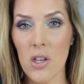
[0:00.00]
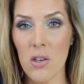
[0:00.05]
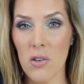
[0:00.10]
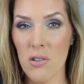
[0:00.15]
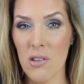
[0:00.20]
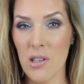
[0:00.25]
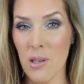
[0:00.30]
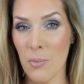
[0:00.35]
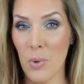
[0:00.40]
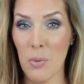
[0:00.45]
that you
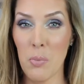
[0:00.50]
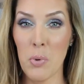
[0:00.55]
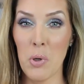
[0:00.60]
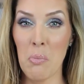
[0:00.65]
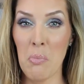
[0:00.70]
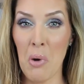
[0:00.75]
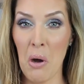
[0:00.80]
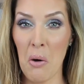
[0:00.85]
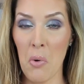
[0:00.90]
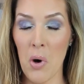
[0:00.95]
could simply put
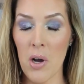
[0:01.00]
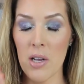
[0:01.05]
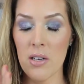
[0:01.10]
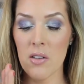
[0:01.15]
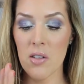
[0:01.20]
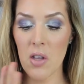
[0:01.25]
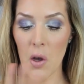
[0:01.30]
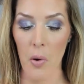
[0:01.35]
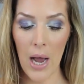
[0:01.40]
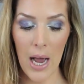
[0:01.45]
a bow on.
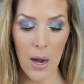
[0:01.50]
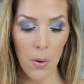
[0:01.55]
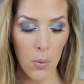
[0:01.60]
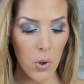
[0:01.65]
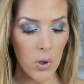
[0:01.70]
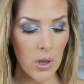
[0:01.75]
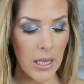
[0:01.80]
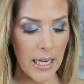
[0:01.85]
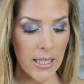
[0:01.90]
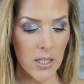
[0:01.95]
So I
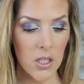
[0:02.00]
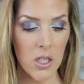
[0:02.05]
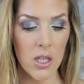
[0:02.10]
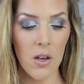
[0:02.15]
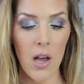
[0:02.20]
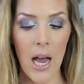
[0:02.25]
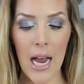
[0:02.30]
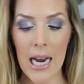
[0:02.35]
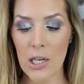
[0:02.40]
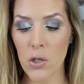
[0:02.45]
will link to
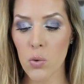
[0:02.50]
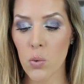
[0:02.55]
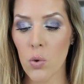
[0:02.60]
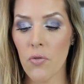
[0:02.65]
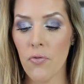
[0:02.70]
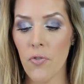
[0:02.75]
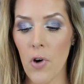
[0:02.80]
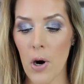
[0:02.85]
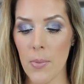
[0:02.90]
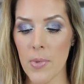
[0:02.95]
the
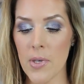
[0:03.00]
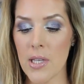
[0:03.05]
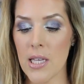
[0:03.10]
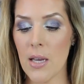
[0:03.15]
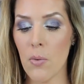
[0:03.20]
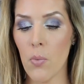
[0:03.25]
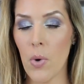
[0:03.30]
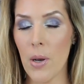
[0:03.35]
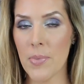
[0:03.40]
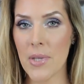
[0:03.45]
actual
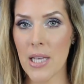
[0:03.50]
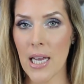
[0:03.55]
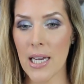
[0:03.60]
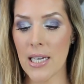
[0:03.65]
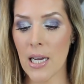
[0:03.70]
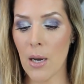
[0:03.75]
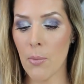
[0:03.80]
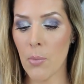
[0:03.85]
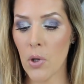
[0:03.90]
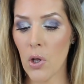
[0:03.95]
Farmacy
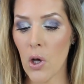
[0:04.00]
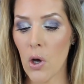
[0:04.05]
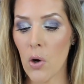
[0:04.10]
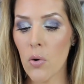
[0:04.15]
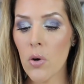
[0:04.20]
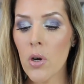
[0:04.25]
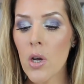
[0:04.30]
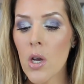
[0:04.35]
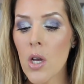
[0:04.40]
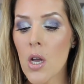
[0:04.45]
website down
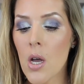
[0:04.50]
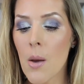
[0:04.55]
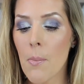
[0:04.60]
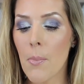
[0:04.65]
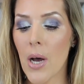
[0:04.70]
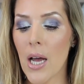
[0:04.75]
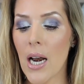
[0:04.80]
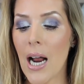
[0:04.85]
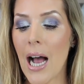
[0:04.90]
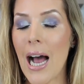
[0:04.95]
below,
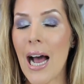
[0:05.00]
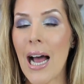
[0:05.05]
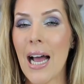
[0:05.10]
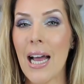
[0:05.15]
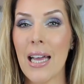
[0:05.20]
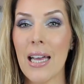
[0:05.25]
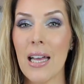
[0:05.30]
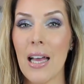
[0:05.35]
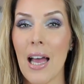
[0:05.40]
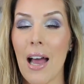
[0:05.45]
but
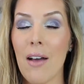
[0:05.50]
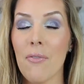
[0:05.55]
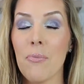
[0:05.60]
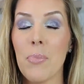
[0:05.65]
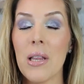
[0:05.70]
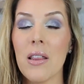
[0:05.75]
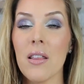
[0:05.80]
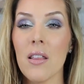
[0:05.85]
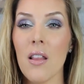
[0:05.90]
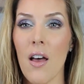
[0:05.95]
I have
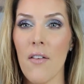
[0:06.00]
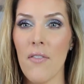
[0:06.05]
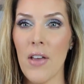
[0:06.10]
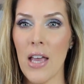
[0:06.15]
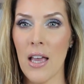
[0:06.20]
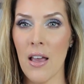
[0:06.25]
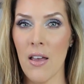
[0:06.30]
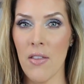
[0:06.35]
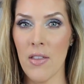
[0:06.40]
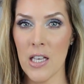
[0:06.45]
been
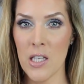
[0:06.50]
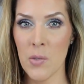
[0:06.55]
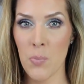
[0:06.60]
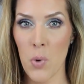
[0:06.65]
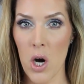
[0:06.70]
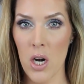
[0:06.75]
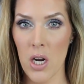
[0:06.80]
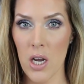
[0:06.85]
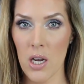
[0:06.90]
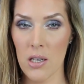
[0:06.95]
loving these
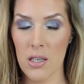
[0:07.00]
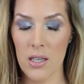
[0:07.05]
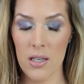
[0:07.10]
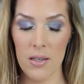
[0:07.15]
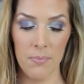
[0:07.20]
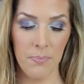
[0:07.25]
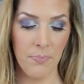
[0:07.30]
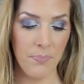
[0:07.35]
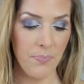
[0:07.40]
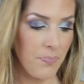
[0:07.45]
products.
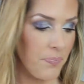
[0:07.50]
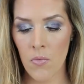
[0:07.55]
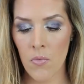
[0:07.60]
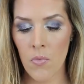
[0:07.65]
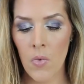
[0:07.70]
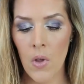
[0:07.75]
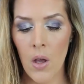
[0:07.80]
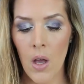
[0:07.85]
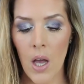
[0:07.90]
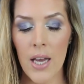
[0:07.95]

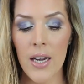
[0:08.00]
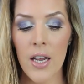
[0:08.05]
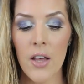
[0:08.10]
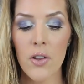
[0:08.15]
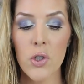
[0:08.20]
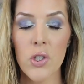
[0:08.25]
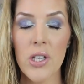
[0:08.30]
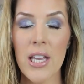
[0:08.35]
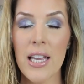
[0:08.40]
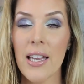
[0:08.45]

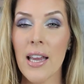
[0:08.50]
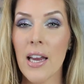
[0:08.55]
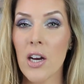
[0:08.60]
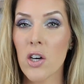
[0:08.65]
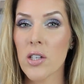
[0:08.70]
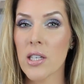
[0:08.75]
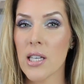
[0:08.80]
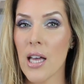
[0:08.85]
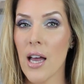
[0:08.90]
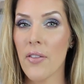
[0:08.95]
Another
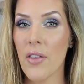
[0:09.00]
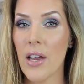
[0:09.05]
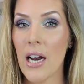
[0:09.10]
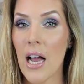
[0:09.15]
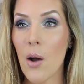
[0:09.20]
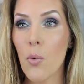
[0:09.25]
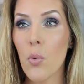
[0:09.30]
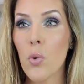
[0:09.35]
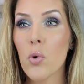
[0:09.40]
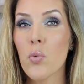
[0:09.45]
skincare set that
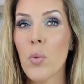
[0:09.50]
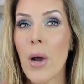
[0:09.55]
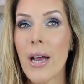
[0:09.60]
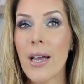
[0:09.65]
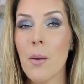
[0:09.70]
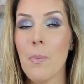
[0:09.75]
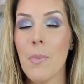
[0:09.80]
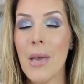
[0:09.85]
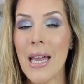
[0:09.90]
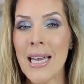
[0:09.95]
I would
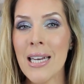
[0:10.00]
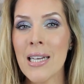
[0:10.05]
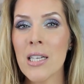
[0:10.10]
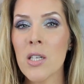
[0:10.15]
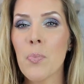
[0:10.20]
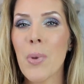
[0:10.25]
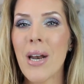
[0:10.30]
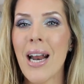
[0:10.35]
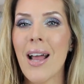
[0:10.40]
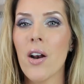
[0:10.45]

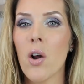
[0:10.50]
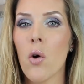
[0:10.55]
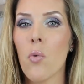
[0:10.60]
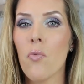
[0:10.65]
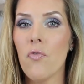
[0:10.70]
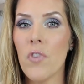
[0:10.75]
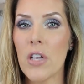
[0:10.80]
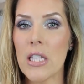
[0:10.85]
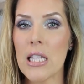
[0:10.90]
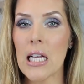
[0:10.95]
recommend, but I
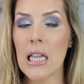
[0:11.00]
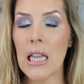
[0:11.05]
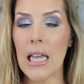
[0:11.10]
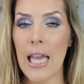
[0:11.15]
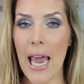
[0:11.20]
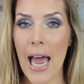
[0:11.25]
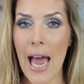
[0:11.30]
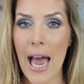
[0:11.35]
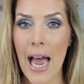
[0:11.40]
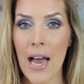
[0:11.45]
don't
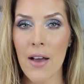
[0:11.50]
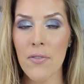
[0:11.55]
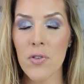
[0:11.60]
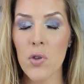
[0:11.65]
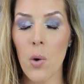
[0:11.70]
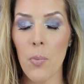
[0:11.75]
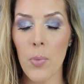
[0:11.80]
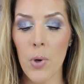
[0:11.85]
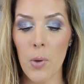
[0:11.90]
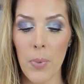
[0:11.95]
physically have,
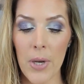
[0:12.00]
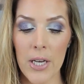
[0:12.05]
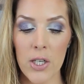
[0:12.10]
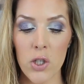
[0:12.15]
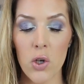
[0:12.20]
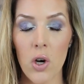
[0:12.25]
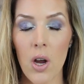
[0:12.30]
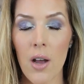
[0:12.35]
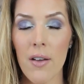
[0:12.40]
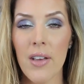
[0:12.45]
so I'll put a
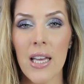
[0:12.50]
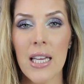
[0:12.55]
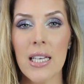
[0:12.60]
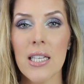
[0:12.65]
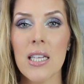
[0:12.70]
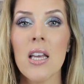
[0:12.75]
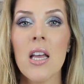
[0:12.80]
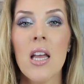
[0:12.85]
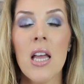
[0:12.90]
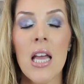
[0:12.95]
picture of
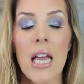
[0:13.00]
it,